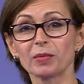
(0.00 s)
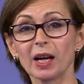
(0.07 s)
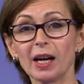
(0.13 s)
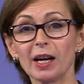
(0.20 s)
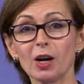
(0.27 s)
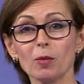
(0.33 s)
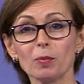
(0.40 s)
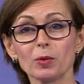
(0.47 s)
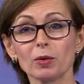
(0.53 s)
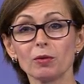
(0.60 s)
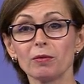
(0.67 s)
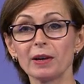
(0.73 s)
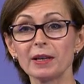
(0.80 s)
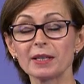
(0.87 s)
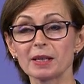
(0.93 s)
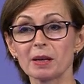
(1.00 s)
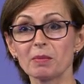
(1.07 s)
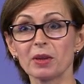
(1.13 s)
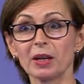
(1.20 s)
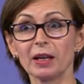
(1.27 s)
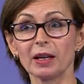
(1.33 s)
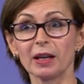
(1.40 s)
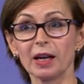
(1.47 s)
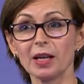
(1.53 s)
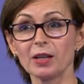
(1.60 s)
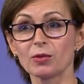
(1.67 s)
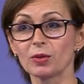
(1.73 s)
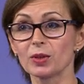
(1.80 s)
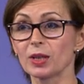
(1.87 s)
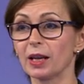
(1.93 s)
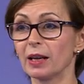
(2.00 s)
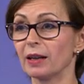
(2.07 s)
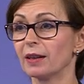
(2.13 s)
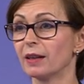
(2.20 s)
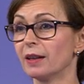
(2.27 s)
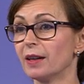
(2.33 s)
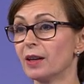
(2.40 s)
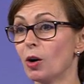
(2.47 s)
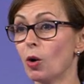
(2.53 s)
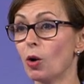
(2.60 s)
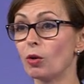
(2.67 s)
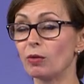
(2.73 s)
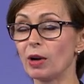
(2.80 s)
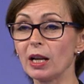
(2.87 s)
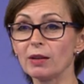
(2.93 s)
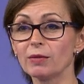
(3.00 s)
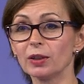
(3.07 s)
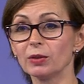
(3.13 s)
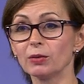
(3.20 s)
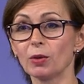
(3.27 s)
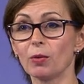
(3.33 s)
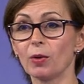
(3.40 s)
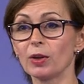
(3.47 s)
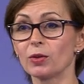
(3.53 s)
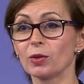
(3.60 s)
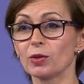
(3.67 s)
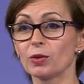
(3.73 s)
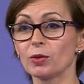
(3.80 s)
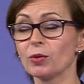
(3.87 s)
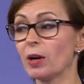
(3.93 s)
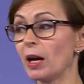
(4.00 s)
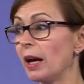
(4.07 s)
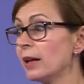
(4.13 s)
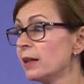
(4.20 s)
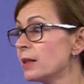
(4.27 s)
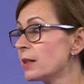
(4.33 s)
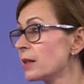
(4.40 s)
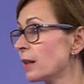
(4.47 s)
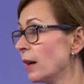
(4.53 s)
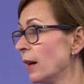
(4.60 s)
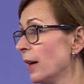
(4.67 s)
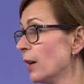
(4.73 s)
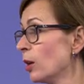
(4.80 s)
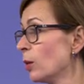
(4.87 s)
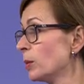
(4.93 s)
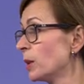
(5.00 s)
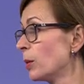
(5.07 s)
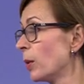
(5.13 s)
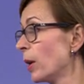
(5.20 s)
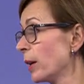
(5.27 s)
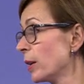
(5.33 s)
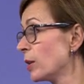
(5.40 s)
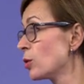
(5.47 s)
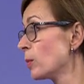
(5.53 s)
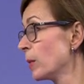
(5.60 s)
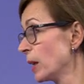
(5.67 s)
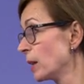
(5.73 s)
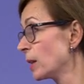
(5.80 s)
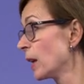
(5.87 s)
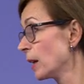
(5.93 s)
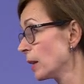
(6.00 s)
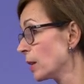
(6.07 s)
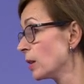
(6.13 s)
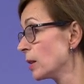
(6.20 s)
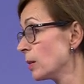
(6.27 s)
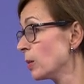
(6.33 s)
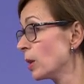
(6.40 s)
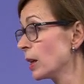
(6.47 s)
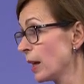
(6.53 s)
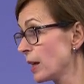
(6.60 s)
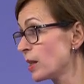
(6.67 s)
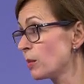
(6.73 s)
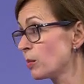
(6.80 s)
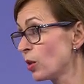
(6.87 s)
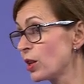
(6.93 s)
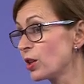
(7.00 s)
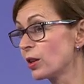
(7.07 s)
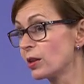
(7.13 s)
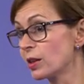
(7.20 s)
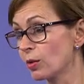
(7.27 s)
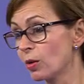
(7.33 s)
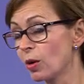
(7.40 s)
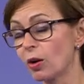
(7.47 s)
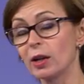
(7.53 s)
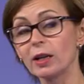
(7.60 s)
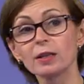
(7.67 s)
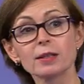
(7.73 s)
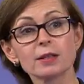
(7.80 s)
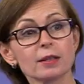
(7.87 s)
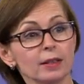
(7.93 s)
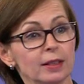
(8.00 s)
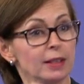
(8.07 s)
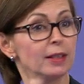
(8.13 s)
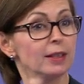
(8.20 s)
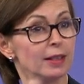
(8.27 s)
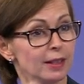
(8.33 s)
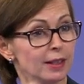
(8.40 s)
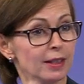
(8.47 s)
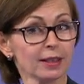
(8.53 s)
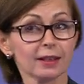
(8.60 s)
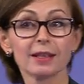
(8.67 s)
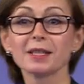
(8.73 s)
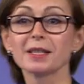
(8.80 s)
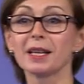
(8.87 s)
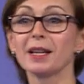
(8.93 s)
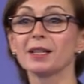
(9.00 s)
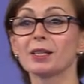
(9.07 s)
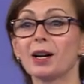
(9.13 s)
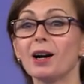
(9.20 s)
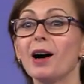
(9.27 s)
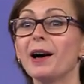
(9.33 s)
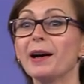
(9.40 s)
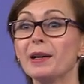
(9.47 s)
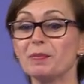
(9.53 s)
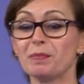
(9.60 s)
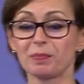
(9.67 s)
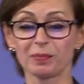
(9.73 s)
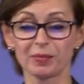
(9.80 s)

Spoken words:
I hope you'll find something interesting or relevant for what you do, and I hope that we're going to make a nice impression. So, colleagues, the stakes are high.